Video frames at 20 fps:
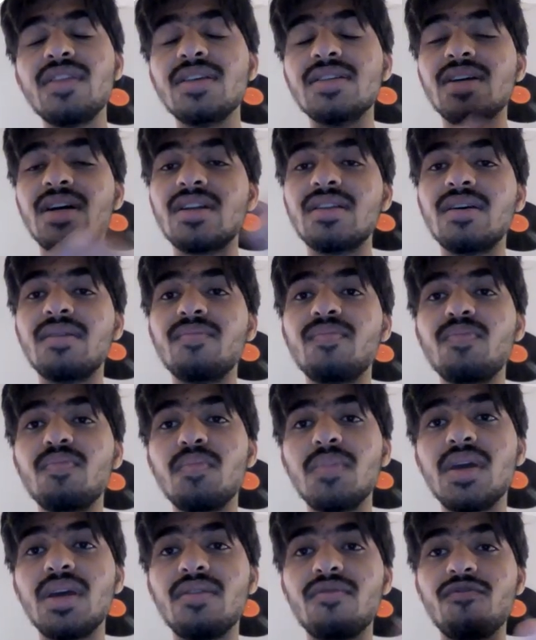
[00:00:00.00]
These are the
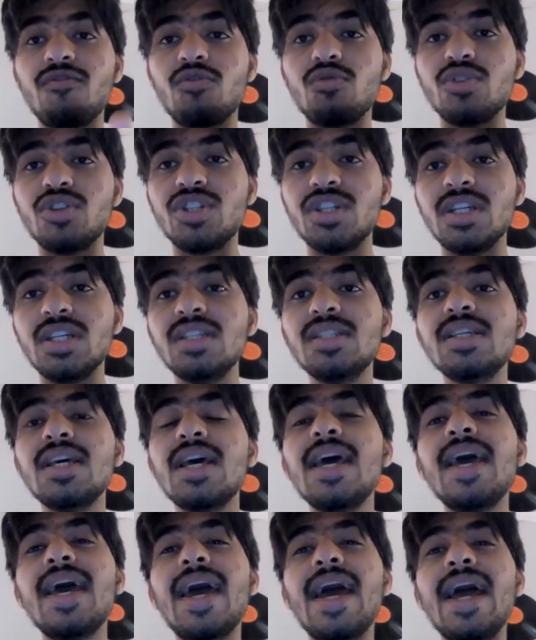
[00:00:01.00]
main 4 genes,
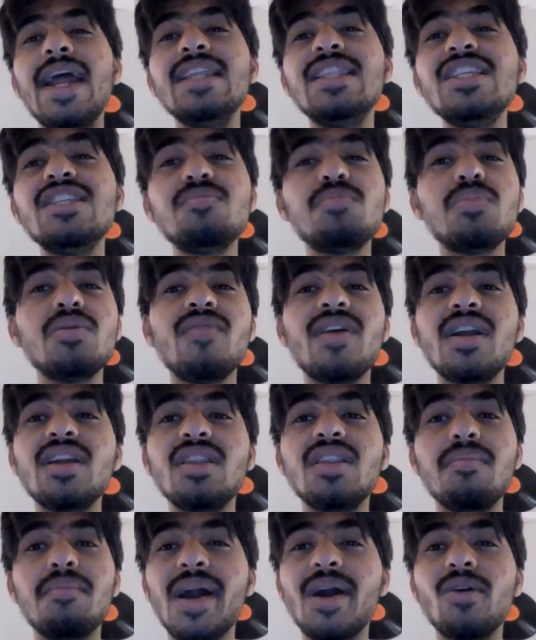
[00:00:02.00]
and this prevent
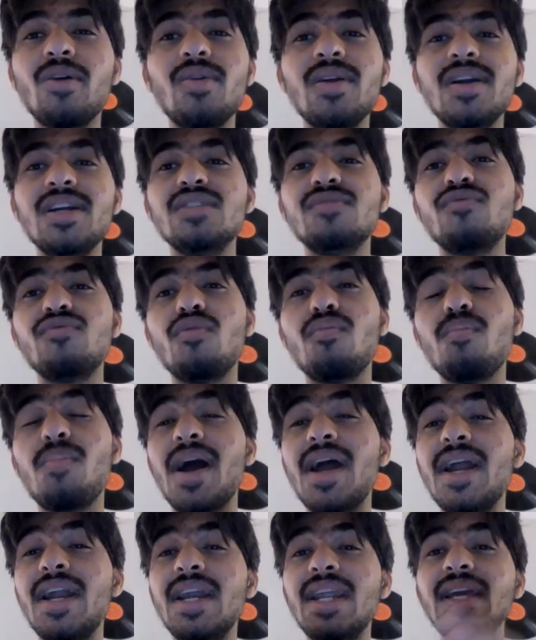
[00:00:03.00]
the macrolides from
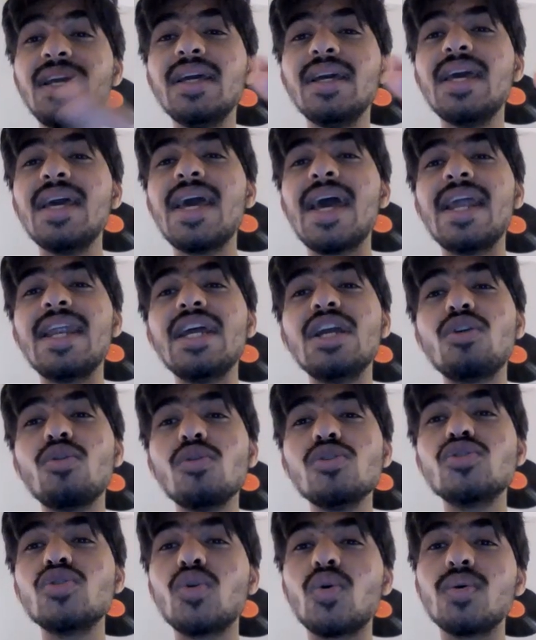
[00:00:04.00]
binding, and it
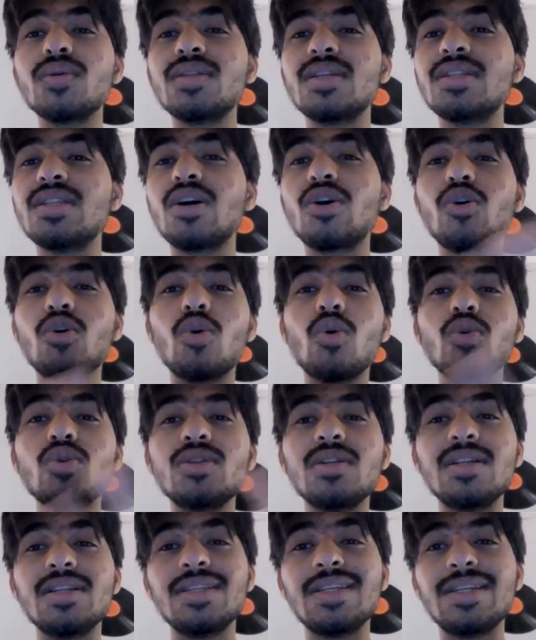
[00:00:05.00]
also causes the cross
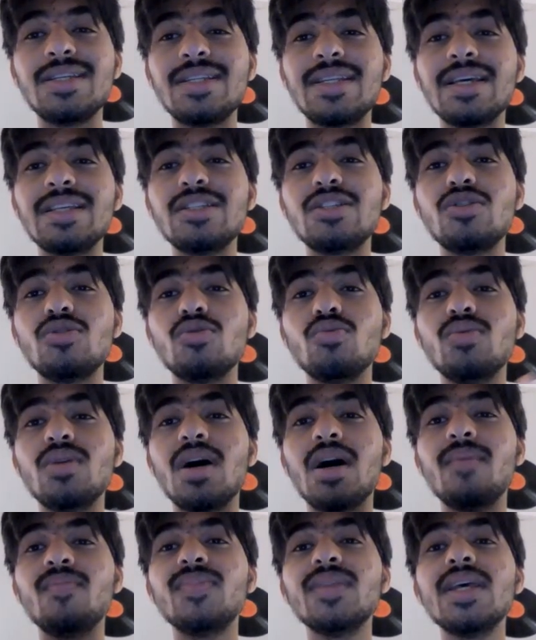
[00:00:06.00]
resistance to
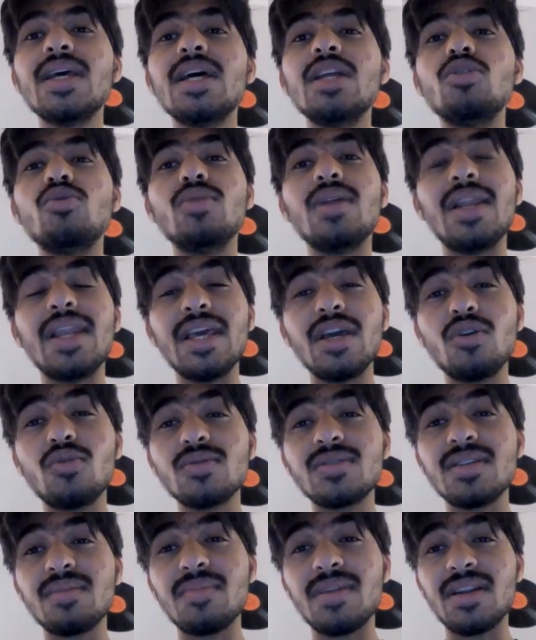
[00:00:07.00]
the
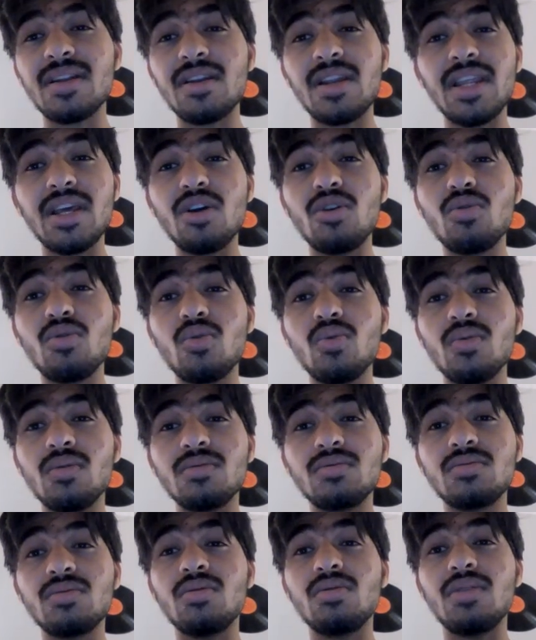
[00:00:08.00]

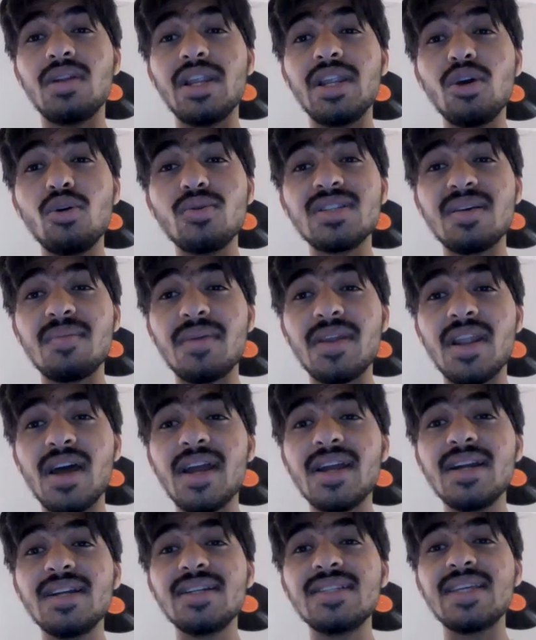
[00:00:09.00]

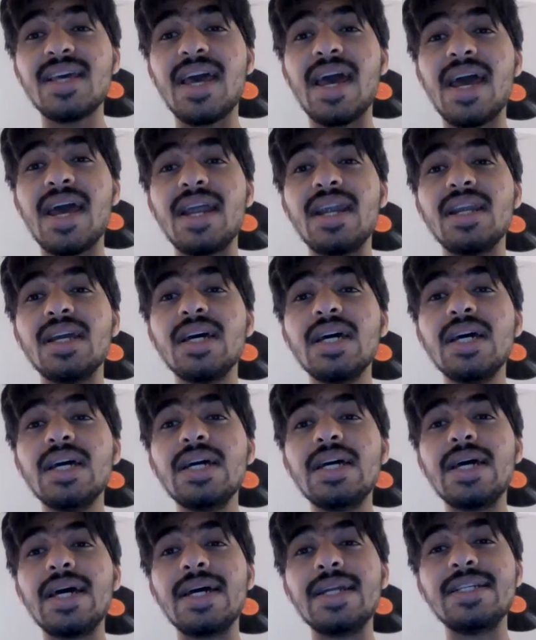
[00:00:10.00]
lincosaminides and
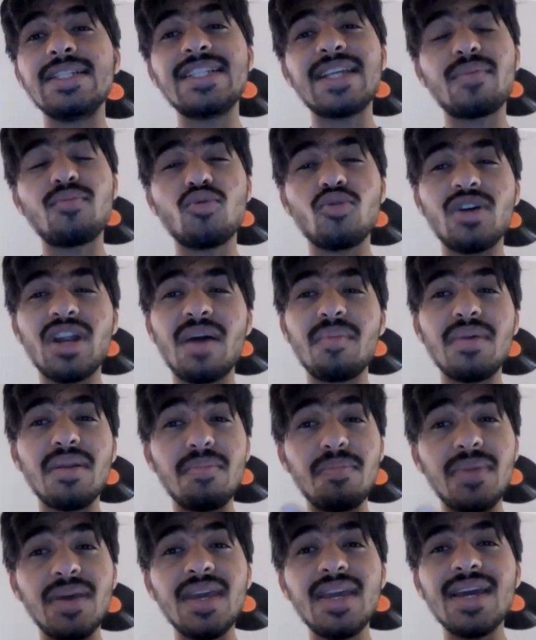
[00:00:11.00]

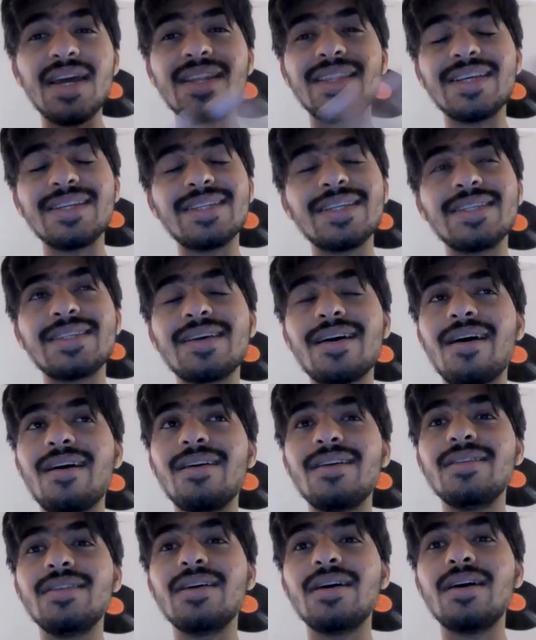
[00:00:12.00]
streptogrammin B, and this is
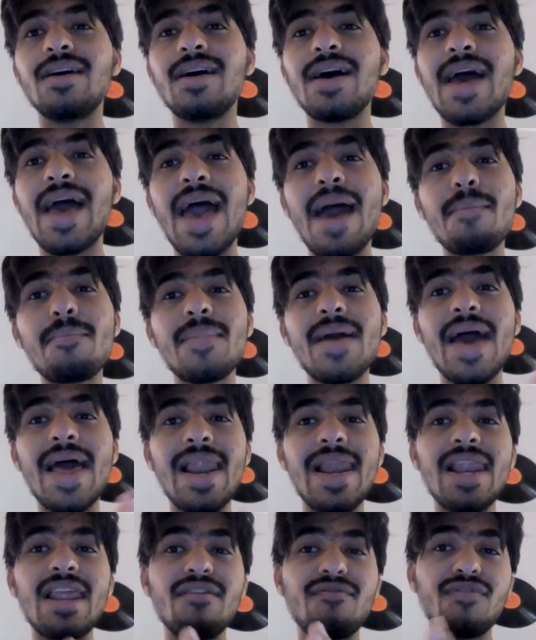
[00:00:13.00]
called the
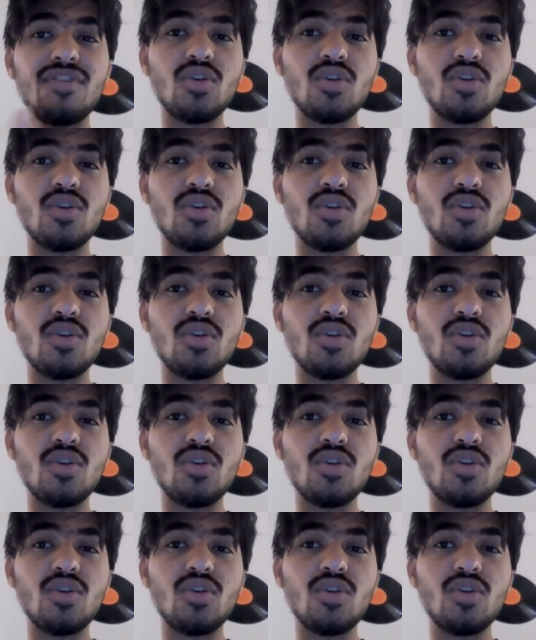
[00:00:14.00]
MLS